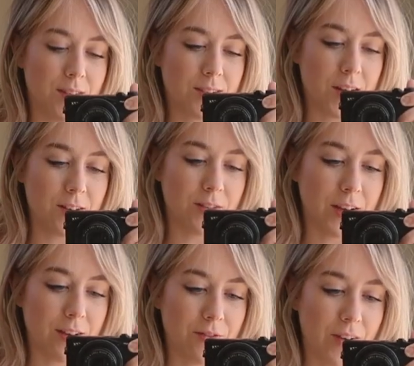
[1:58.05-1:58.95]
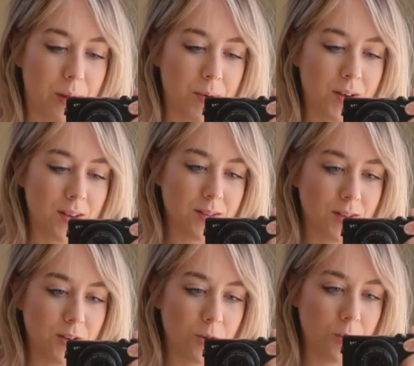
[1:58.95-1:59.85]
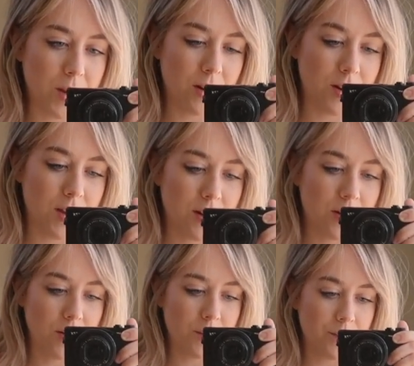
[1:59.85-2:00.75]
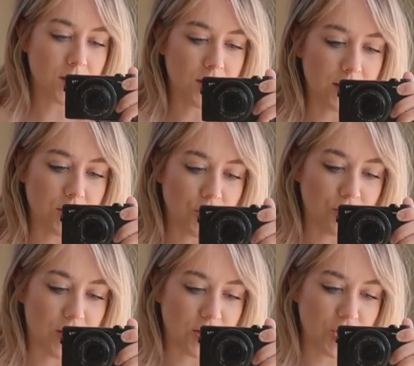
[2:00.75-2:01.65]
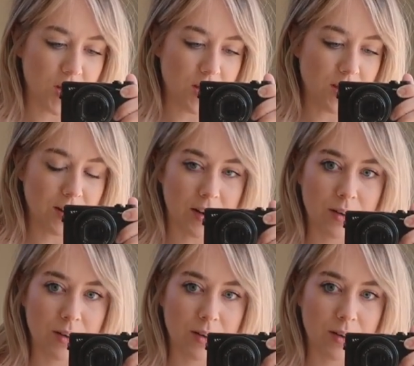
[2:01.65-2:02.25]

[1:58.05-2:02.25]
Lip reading: This kind of like fabric is a little weird here. It's kind of like stretchy, and